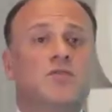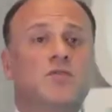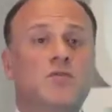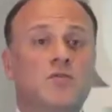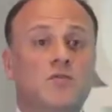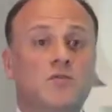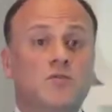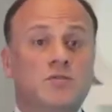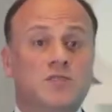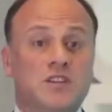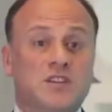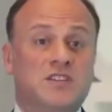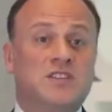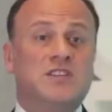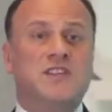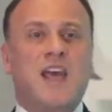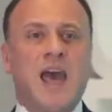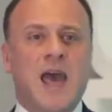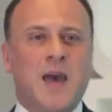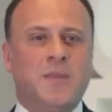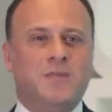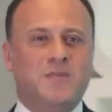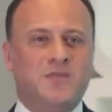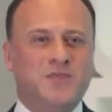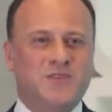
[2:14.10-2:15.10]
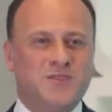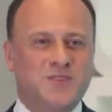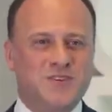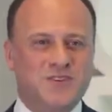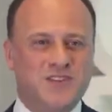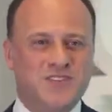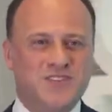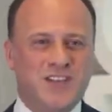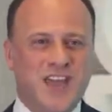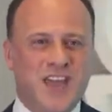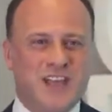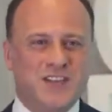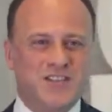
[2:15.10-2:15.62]
to the
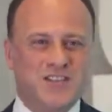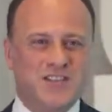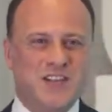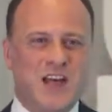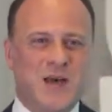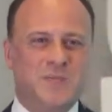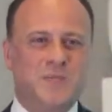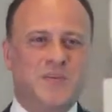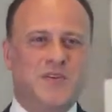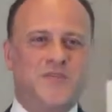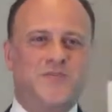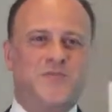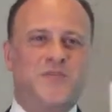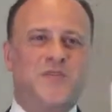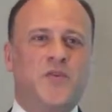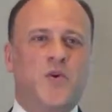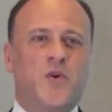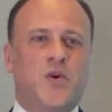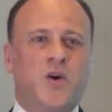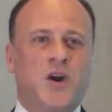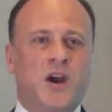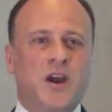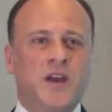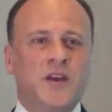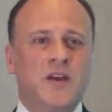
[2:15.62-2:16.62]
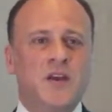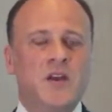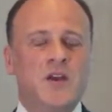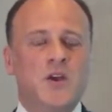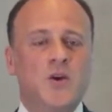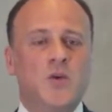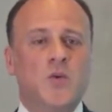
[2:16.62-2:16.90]
stage number 4,